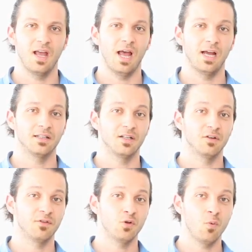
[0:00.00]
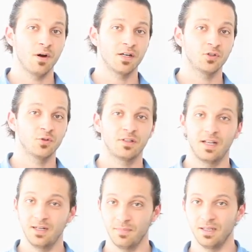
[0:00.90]
And if you were to
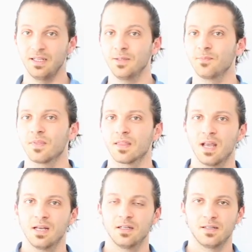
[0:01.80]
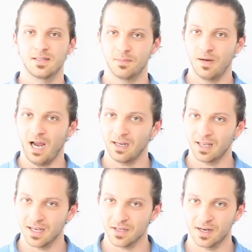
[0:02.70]
tell me, Sabah
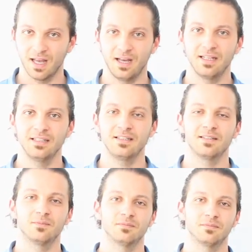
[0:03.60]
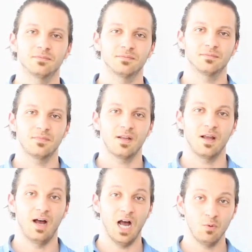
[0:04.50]
al-Khair, Khalid,
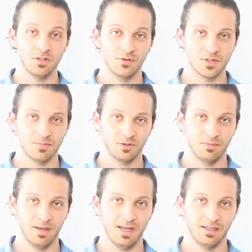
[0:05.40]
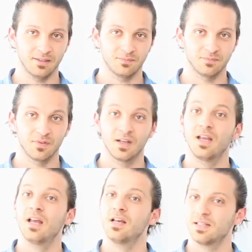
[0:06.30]
I would respond back,
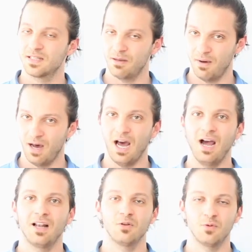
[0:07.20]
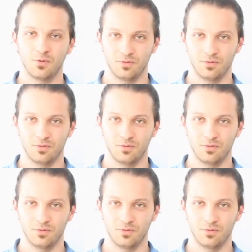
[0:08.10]
Sabah al-Nur.